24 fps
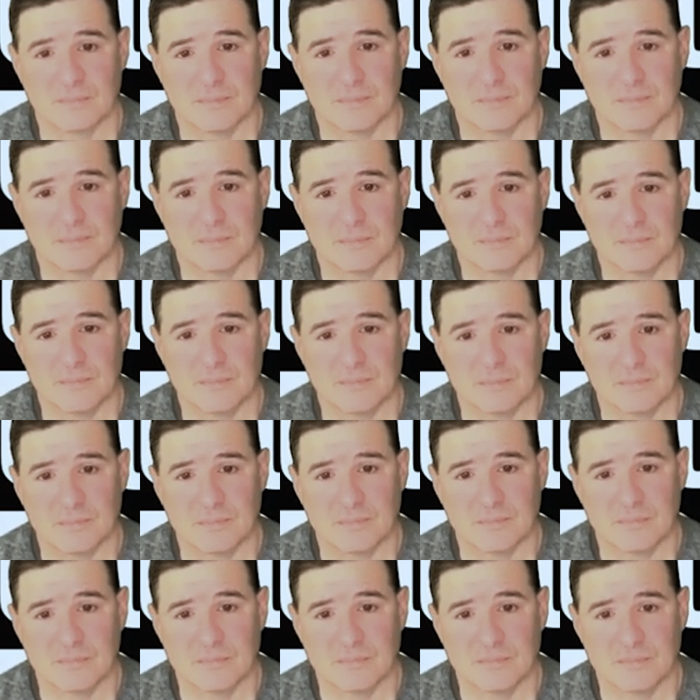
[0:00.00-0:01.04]

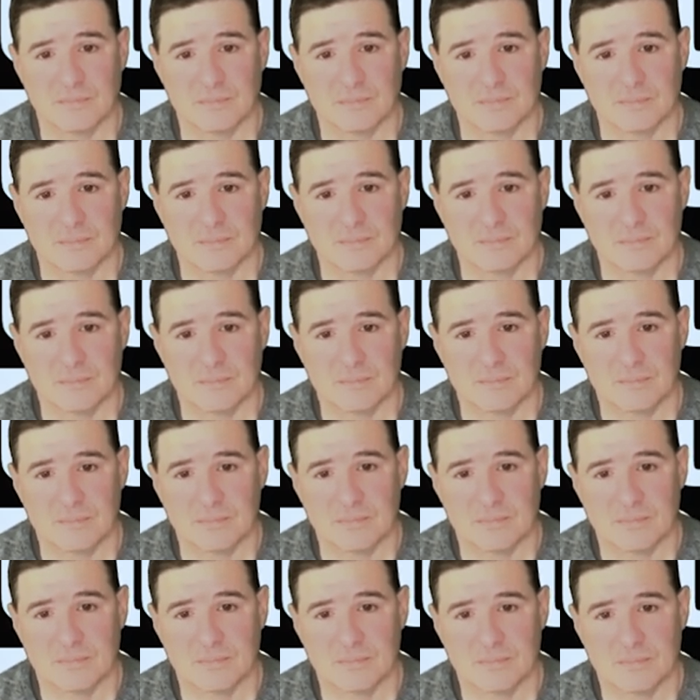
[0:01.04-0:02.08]

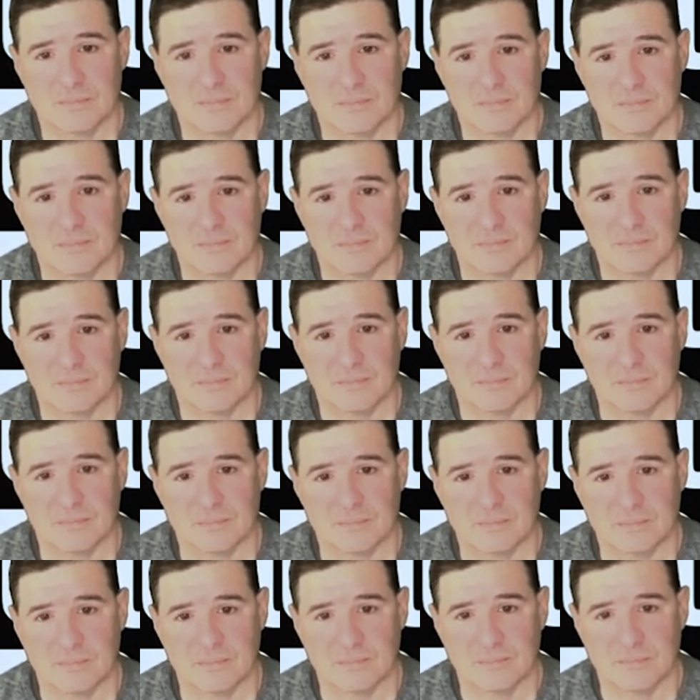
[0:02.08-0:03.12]

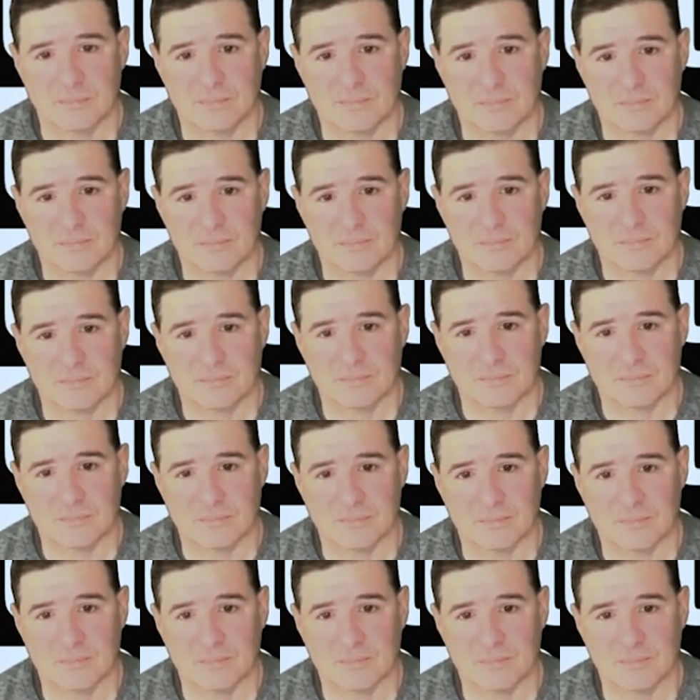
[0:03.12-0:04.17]

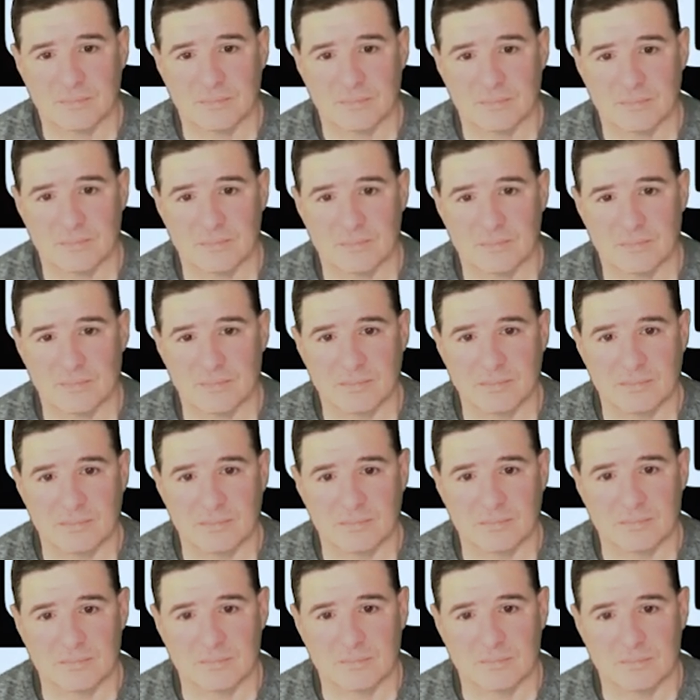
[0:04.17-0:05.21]

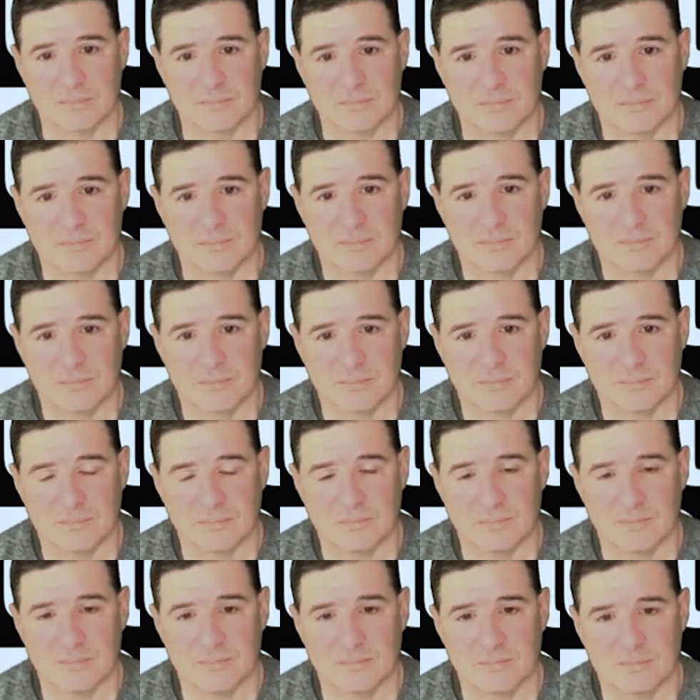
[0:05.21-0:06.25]

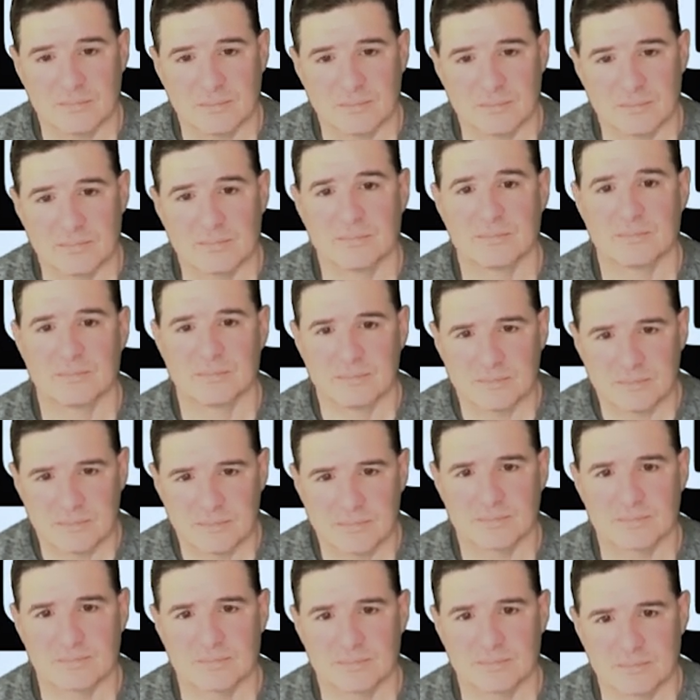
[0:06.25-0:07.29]

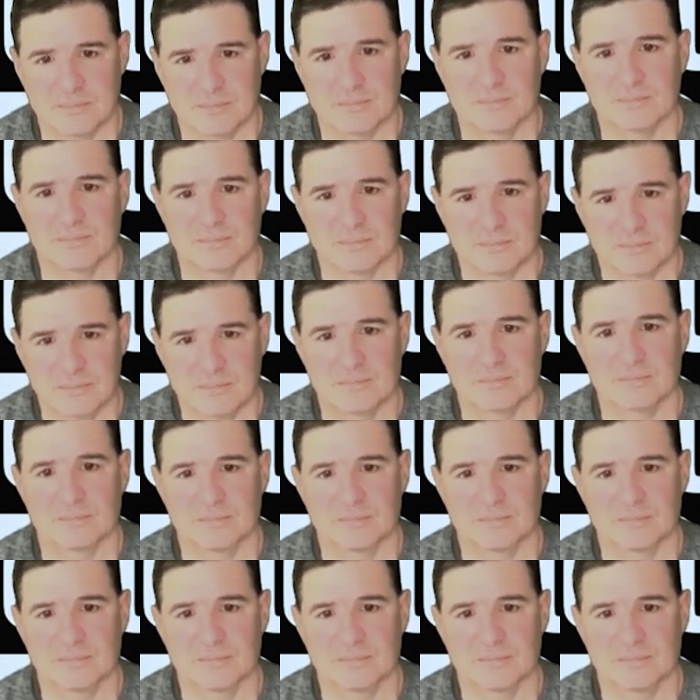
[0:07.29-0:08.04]
[no speech]